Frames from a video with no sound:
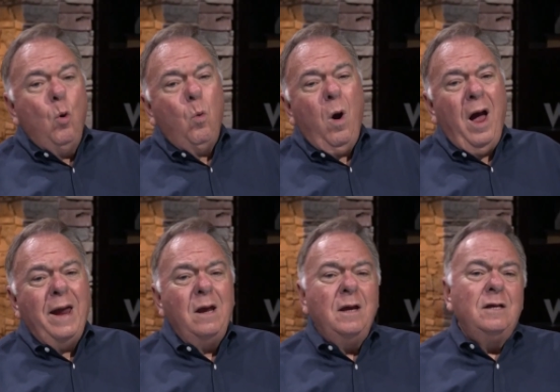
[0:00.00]

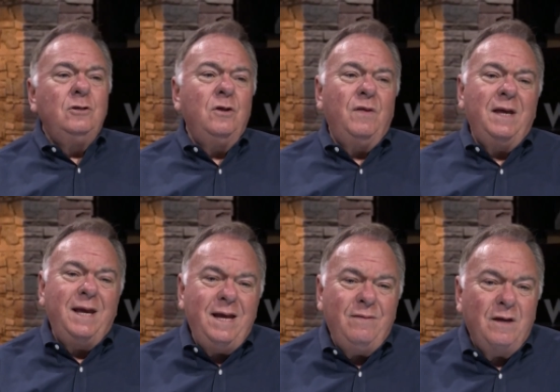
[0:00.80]
why do the
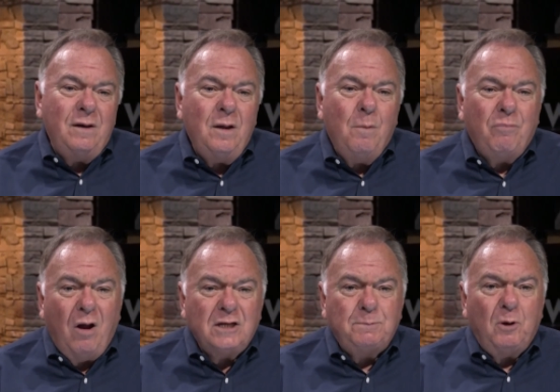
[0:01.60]
heathen
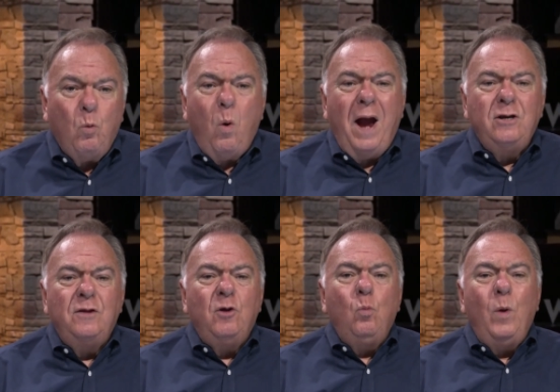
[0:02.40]
prosper? Why do
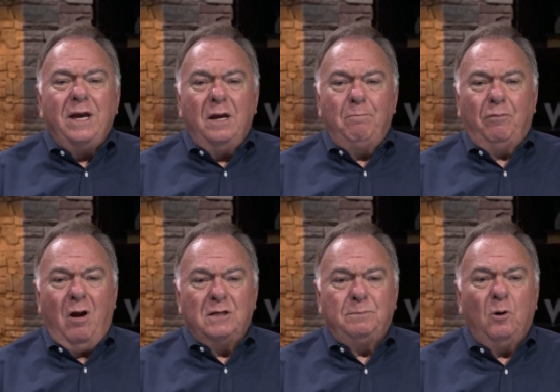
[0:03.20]
the wicked
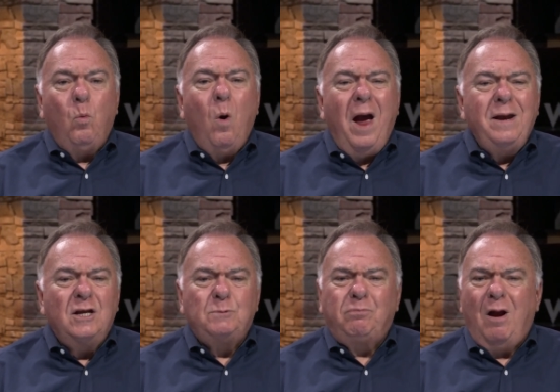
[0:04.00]
prosper? Why
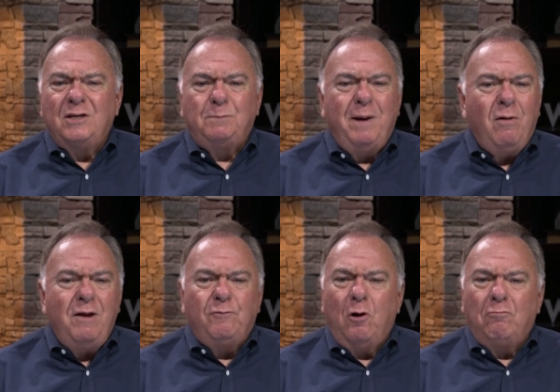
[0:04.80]
does prosperity
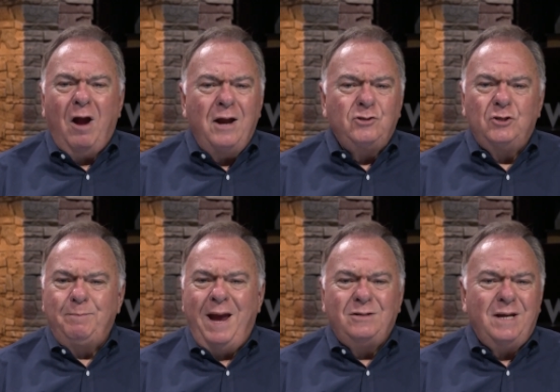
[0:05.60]
for a righteous
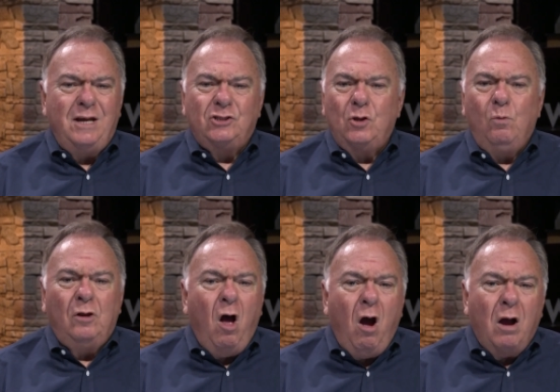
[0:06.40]
man take so
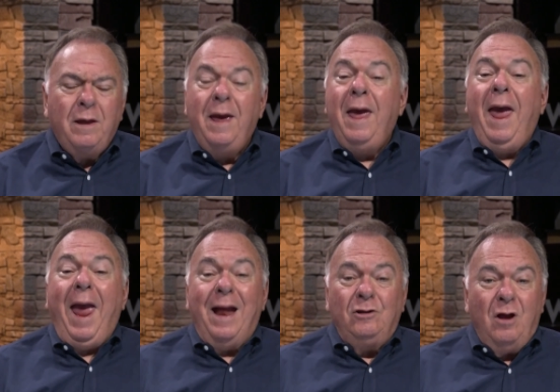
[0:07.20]
long?
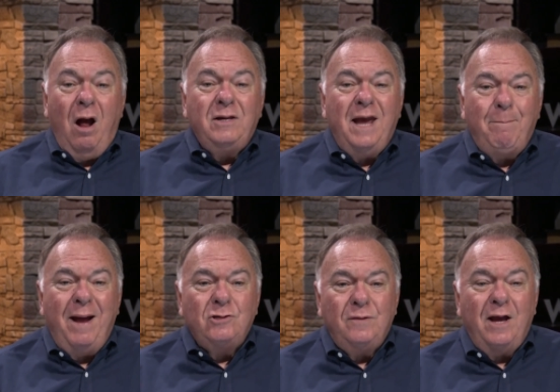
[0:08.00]
And God kept
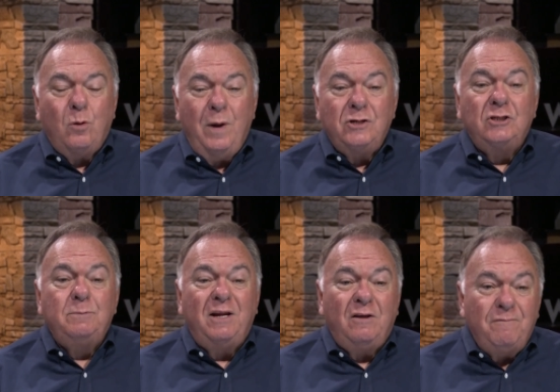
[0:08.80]
answering that question,
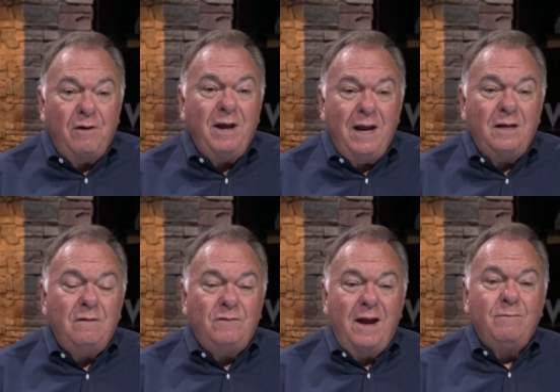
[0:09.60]
but at the very end
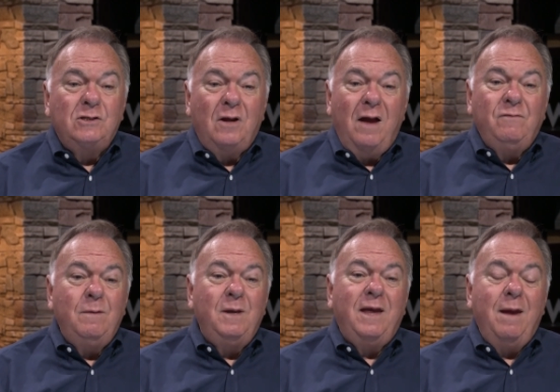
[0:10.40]
of David's life, he
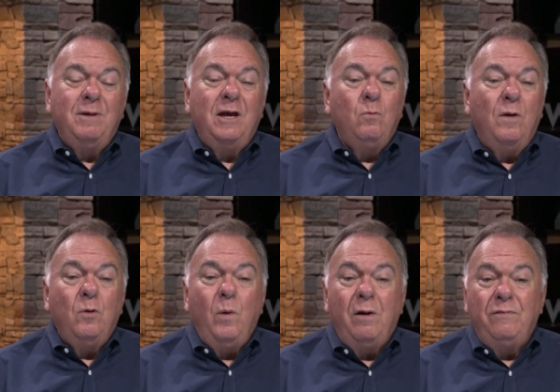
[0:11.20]
became again one of the
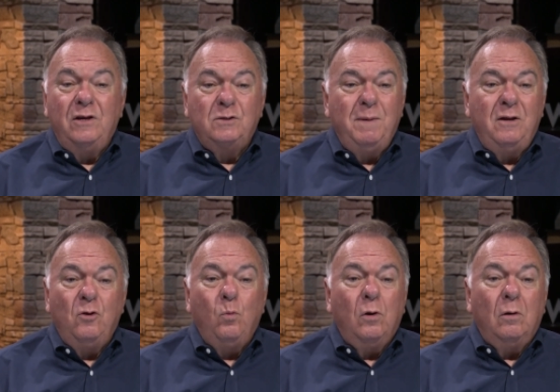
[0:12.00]
wealthiest men in
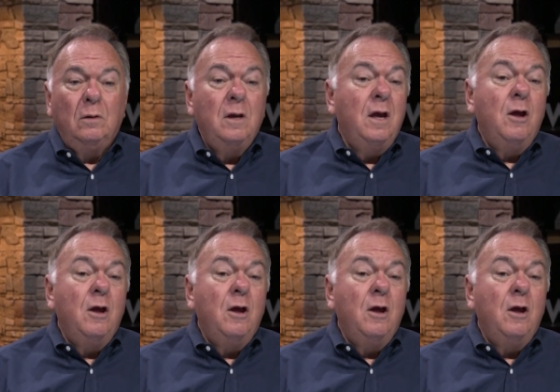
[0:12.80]
the world.